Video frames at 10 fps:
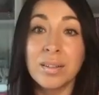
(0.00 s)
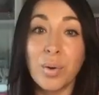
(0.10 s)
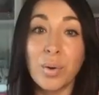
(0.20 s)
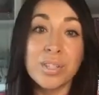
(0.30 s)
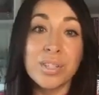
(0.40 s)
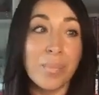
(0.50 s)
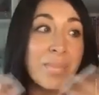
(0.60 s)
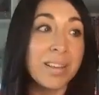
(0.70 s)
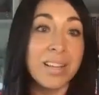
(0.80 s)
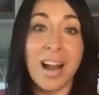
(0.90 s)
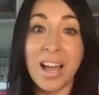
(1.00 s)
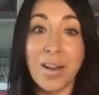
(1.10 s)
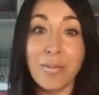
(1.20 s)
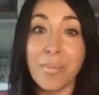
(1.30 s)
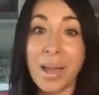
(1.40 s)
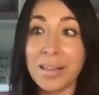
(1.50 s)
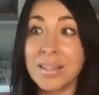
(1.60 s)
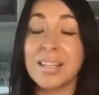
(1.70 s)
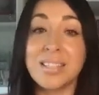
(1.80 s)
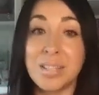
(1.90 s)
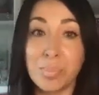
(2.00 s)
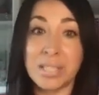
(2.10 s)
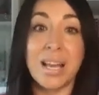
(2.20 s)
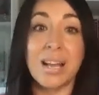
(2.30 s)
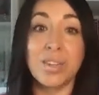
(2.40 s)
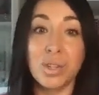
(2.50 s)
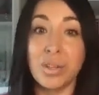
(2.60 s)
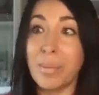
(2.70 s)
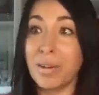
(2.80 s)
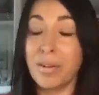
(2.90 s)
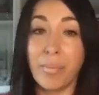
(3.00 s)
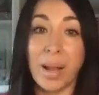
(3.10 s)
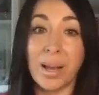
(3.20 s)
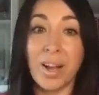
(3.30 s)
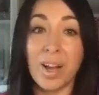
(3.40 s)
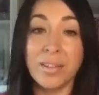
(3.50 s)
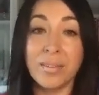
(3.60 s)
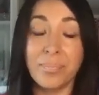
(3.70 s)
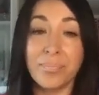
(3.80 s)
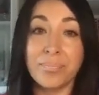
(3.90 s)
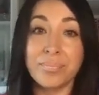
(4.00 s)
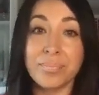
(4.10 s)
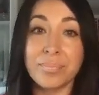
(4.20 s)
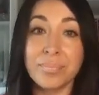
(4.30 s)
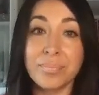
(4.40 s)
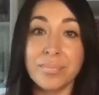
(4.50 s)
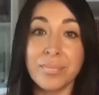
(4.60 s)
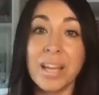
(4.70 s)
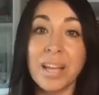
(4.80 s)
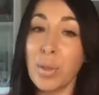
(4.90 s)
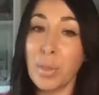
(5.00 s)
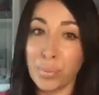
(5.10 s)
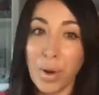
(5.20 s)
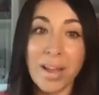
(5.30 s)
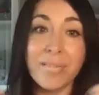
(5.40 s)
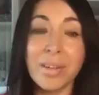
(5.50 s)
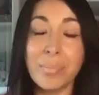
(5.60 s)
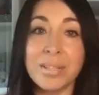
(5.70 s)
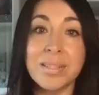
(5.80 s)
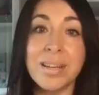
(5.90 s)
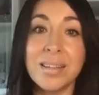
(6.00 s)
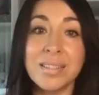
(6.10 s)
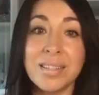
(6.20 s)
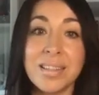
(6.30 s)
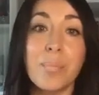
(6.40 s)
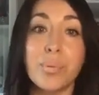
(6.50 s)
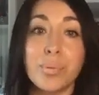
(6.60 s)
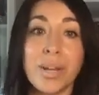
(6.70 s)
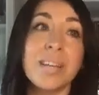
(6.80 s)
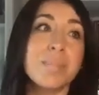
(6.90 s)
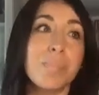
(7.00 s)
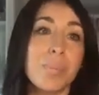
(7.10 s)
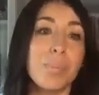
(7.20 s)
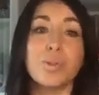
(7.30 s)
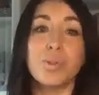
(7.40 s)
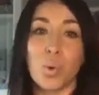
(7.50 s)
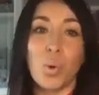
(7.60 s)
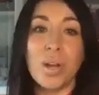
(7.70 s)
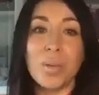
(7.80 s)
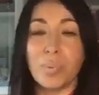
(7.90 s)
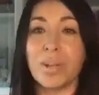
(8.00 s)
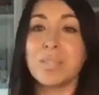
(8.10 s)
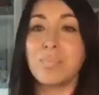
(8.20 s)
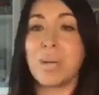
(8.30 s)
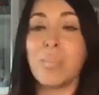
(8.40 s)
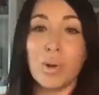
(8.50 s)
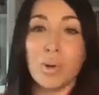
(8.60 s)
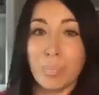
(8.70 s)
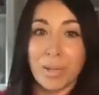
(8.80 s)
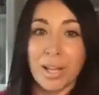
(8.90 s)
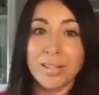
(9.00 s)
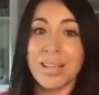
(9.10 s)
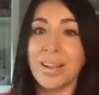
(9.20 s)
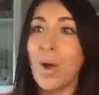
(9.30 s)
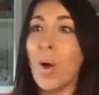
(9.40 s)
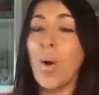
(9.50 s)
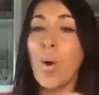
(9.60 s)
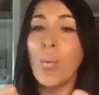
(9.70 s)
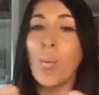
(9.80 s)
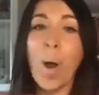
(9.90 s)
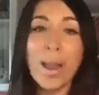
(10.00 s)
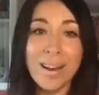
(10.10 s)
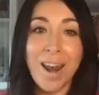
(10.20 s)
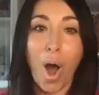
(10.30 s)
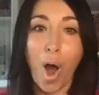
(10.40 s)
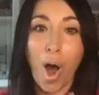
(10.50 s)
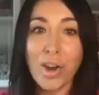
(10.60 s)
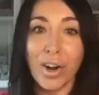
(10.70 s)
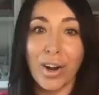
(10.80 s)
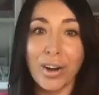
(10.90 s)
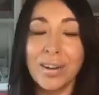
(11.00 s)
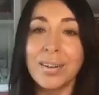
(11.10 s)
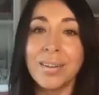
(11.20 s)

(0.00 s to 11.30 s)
or something that I have made like a substantial amount of money on, like a thriving business that brings people joy, brings people bliss. Like, what an honor.